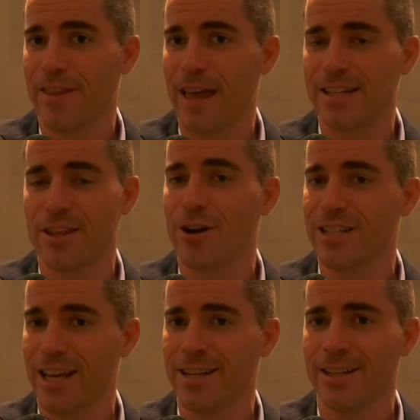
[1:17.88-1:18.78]
that that's their
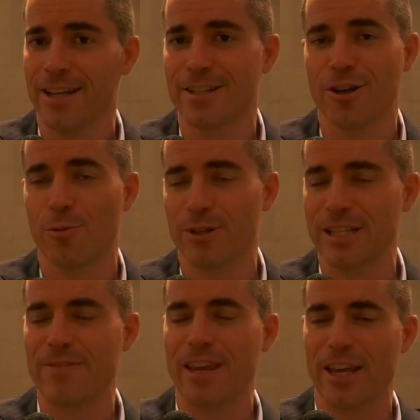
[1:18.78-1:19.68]
intent, and so we'll
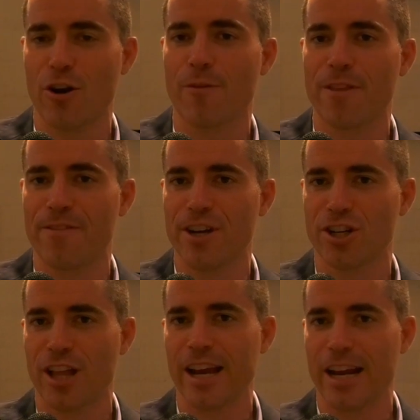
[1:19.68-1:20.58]
see if they get over the
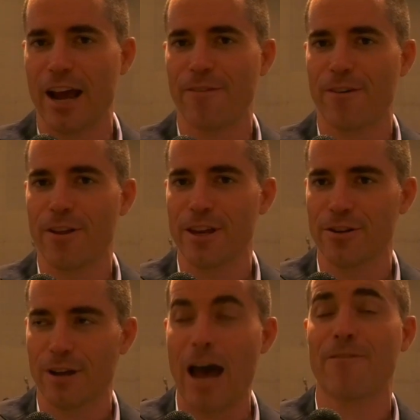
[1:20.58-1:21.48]
finish line and how
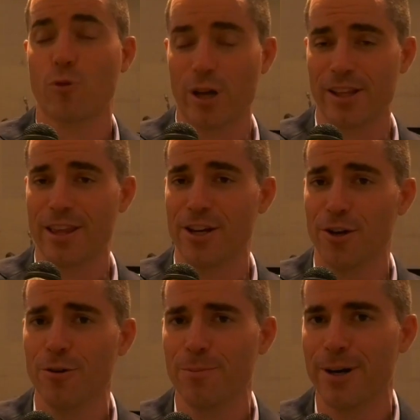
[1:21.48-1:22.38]
quickly they
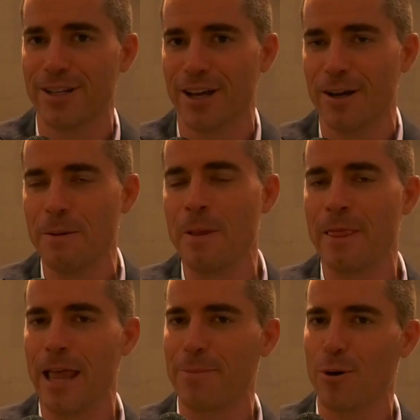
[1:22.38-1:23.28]
do. But
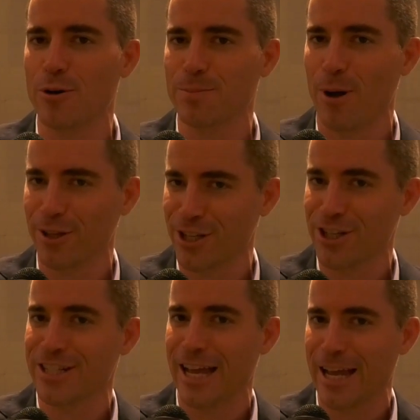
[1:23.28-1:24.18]
like most
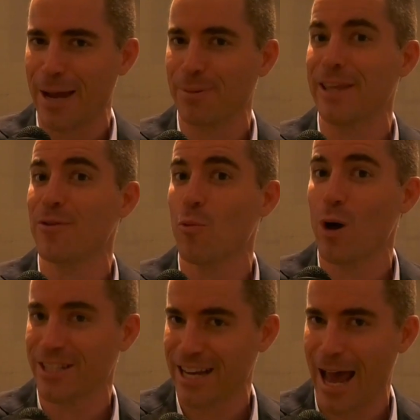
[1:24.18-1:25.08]
politicians, I believe it
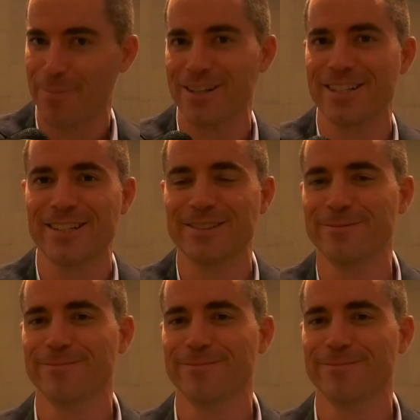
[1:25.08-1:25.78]
once it happens.